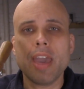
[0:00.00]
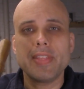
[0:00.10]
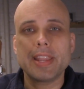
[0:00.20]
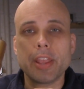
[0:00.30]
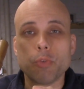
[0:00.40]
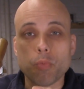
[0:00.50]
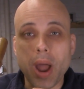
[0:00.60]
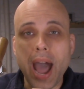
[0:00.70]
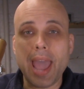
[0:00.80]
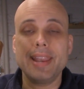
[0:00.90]
that can
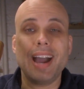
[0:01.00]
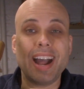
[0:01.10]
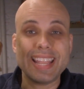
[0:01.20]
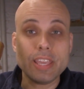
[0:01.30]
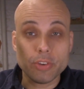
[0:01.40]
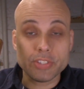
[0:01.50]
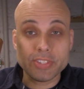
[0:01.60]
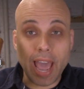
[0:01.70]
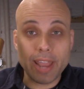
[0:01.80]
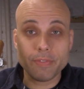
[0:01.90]
ride on either
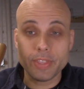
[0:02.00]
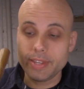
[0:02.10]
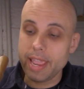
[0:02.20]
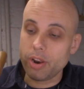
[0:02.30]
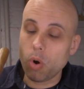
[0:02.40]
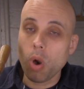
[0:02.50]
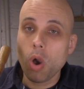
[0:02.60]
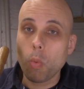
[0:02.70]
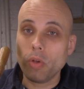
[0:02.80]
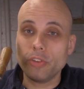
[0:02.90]
side of the dado
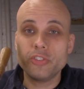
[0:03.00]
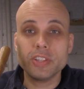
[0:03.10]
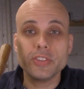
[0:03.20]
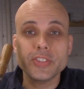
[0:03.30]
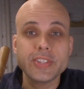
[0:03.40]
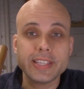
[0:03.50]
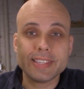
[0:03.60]
while the chisel sticks